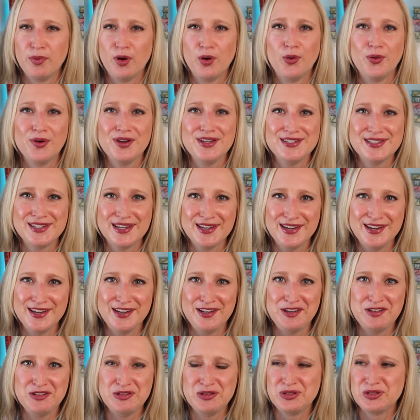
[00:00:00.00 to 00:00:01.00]

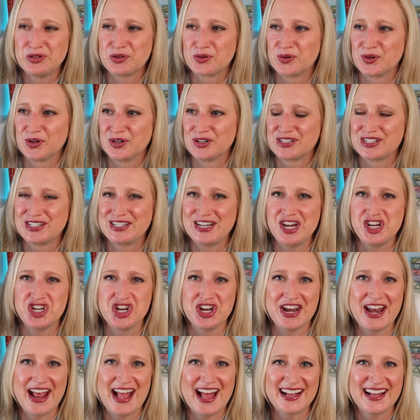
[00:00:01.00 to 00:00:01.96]
poisons or staging an